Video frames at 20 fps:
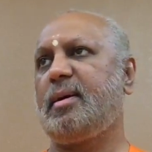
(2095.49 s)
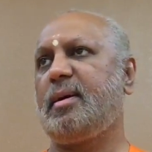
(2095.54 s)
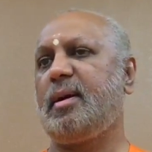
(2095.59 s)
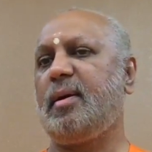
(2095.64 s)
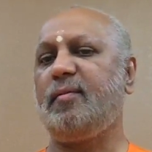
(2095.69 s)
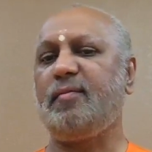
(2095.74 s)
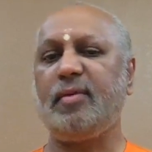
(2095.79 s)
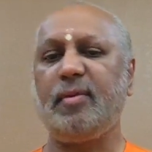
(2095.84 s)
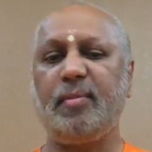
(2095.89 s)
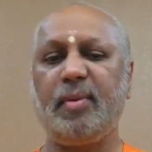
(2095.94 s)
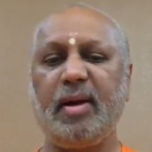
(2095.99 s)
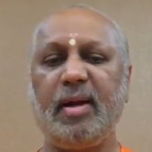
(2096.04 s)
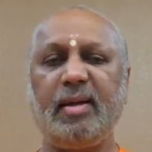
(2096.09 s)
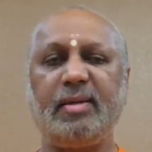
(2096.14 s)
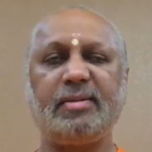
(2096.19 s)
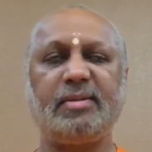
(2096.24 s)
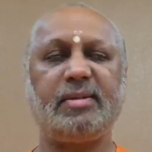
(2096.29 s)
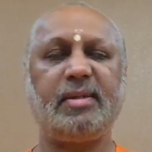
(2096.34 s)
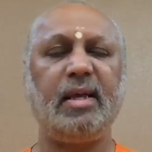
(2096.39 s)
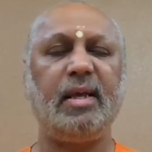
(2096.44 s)
Everybody
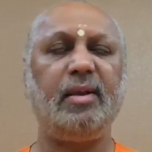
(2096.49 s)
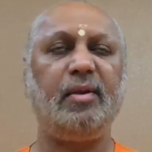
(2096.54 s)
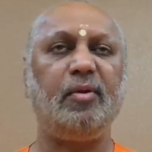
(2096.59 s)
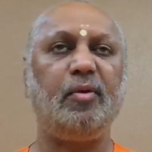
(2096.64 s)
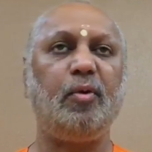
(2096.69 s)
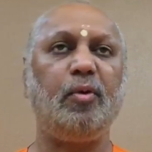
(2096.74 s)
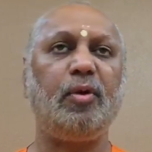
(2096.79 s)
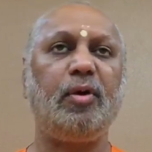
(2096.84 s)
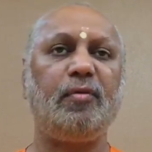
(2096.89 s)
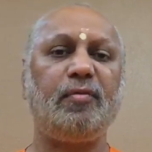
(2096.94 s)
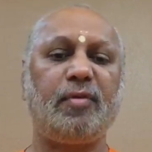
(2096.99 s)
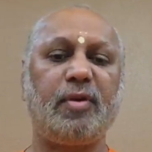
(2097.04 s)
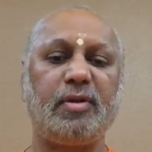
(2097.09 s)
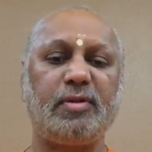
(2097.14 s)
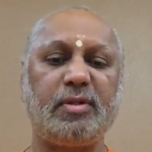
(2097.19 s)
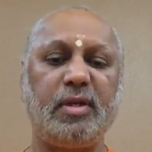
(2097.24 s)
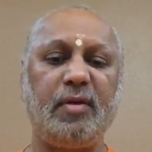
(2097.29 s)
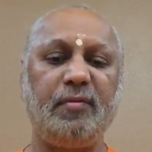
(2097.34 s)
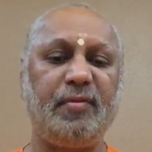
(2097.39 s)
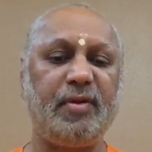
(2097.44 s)
is seen, no
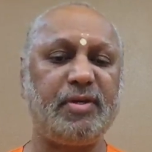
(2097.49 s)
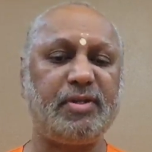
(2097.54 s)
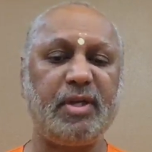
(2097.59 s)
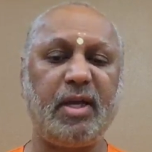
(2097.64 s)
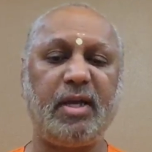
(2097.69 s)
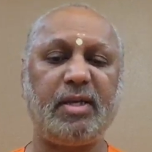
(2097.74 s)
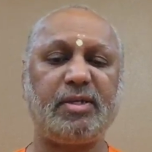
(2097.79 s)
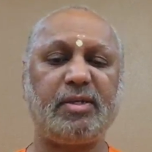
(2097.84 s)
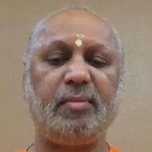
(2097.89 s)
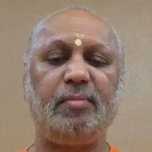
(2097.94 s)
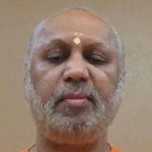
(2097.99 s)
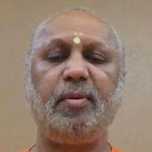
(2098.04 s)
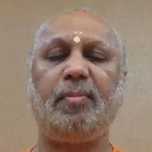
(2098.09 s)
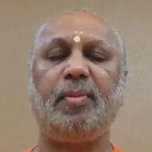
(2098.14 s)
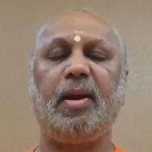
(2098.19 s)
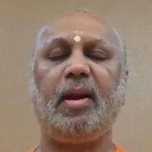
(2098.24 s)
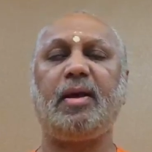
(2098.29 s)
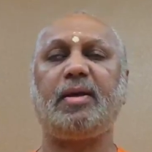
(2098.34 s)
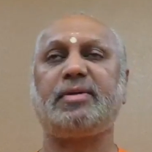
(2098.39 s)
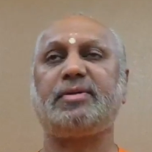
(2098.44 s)
difference. Na vishesham
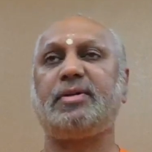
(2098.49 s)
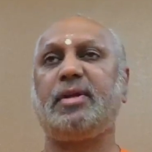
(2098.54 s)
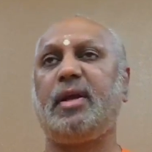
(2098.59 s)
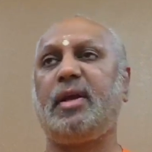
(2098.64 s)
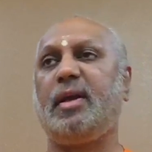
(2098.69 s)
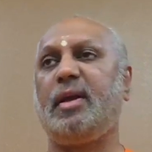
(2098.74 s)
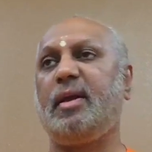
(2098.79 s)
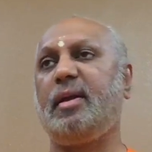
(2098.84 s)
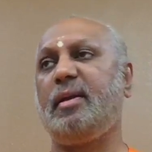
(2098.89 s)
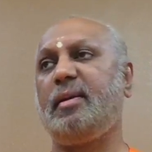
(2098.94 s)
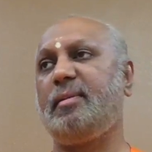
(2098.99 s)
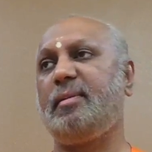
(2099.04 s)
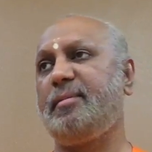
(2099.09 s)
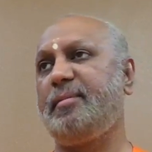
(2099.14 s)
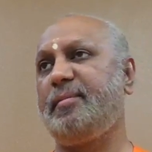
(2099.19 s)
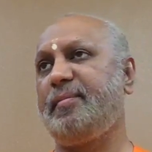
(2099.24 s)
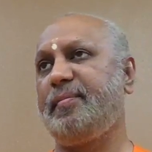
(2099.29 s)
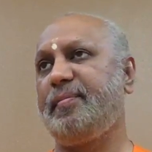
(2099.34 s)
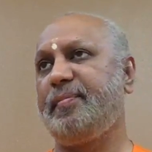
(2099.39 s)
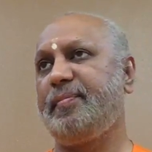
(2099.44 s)
upalakshaye.
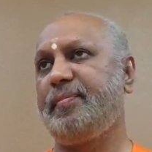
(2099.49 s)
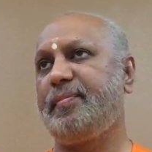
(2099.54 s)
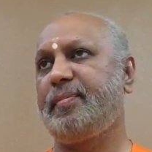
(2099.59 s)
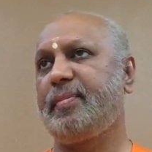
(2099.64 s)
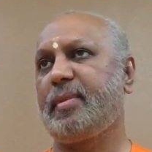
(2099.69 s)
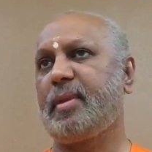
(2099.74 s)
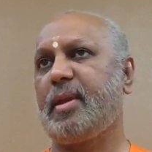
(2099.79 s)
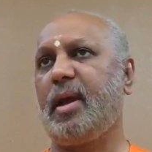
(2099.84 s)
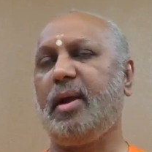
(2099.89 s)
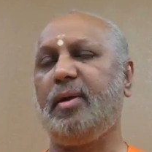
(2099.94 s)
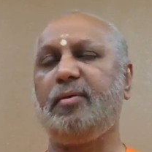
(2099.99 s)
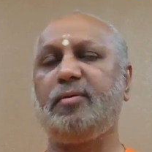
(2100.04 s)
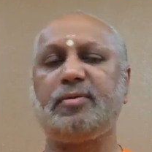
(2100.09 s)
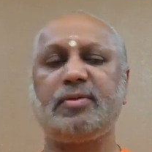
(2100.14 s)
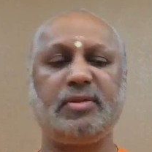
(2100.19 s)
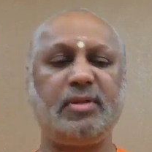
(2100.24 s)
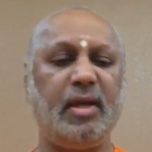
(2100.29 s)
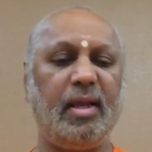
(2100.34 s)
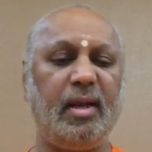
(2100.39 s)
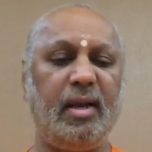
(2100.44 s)
I
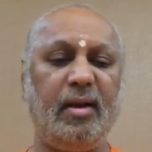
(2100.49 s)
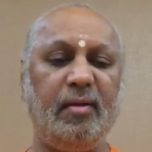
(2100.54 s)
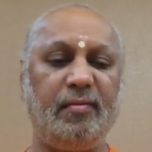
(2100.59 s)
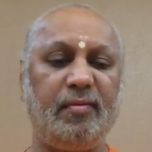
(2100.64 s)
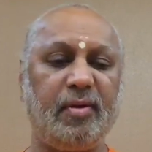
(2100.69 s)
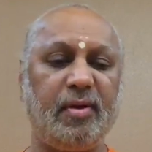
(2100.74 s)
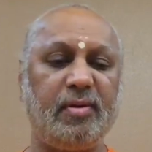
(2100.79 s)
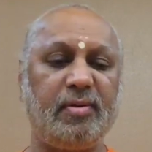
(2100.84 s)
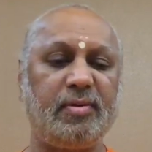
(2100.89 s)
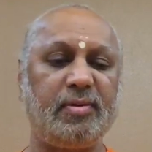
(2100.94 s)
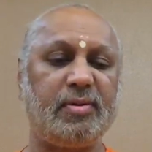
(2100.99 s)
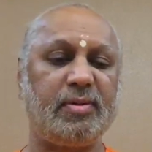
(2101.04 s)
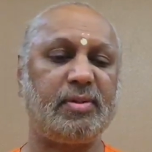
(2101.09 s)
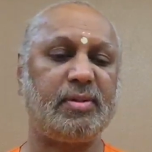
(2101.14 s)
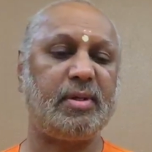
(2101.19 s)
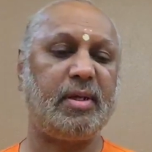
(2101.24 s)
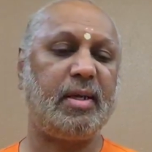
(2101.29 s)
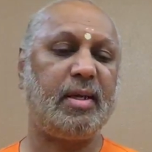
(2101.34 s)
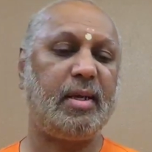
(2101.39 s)
don't see any difference.